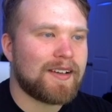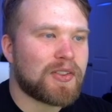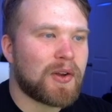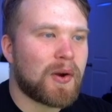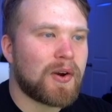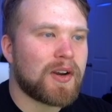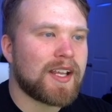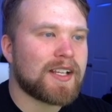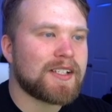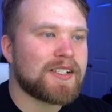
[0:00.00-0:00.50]

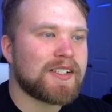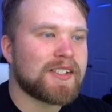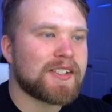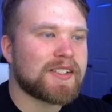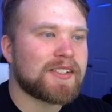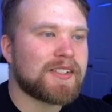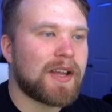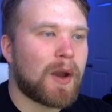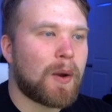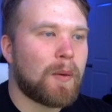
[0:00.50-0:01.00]
30 inches
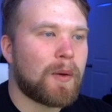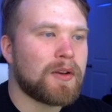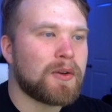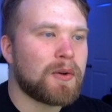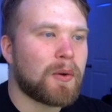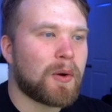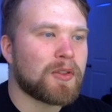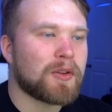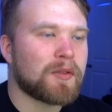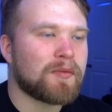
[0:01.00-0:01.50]
of snow in
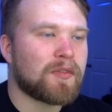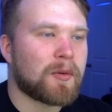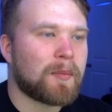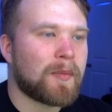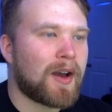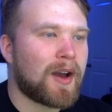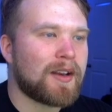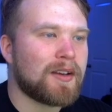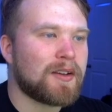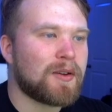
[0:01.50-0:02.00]
northern
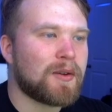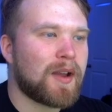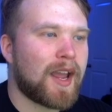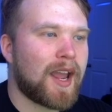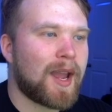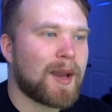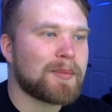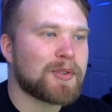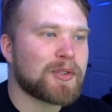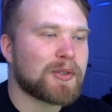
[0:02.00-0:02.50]
Vermont and New
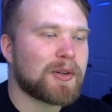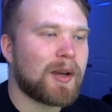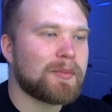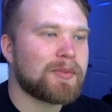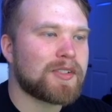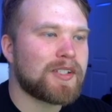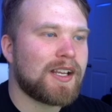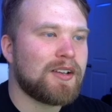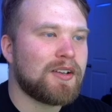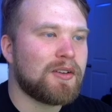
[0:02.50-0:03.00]
Hampshire,
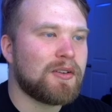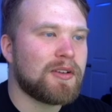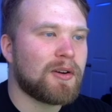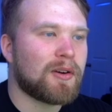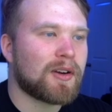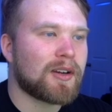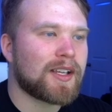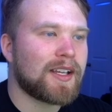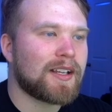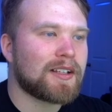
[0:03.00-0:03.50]
upstate New
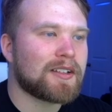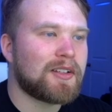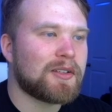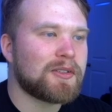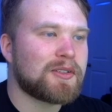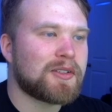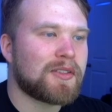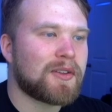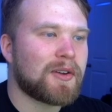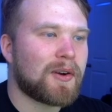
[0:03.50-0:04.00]
York getting
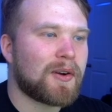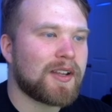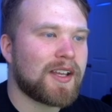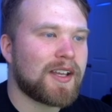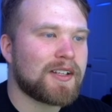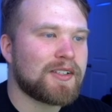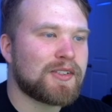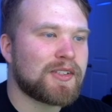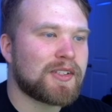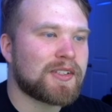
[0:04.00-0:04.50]
close to
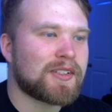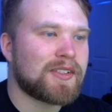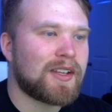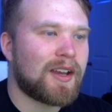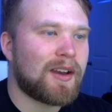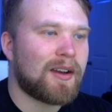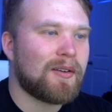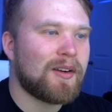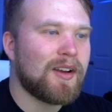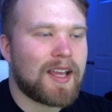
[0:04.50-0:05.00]
30 inches of
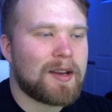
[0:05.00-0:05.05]
snow,